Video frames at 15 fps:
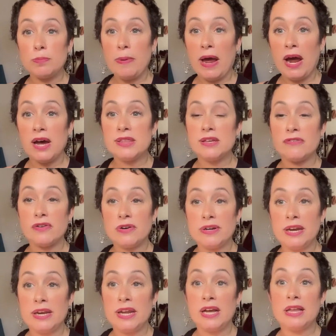your own path of
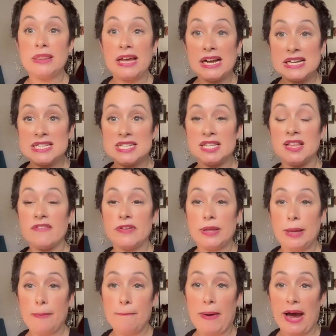creating a legacy
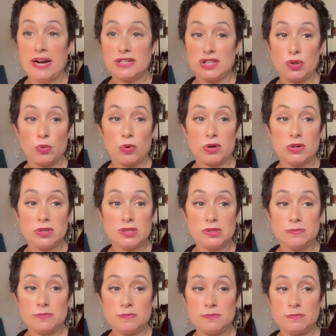level impact in the
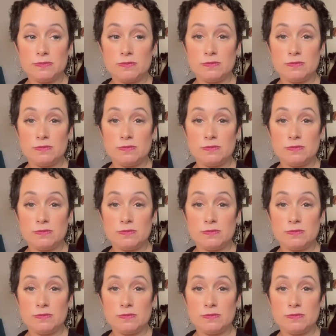world.